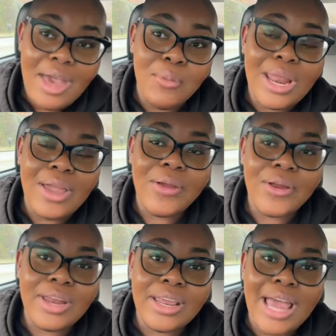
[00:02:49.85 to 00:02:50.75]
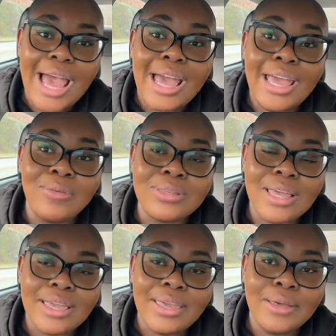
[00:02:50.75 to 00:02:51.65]
And when I heard it, I
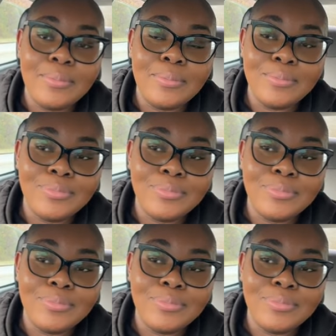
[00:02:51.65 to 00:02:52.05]
was like, yep,